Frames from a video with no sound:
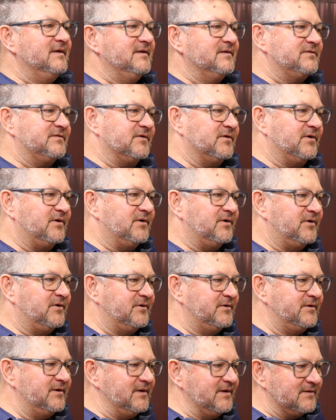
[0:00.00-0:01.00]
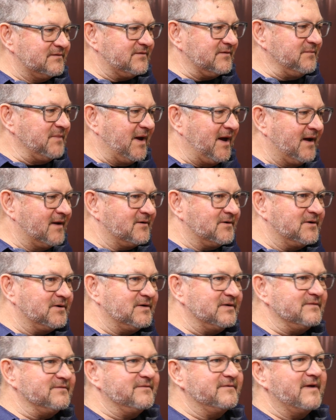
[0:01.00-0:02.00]
So it's a matter
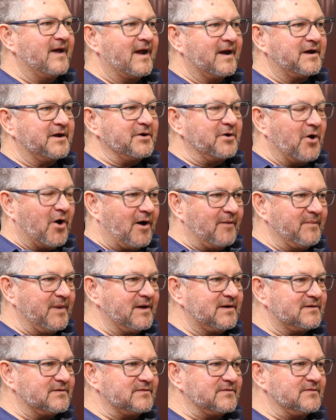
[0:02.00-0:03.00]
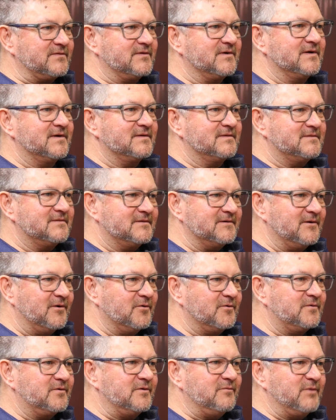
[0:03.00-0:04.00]
of economics that,
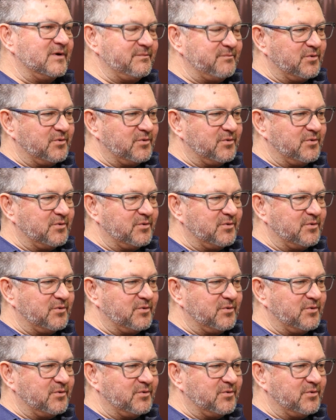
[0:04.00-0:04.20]
can we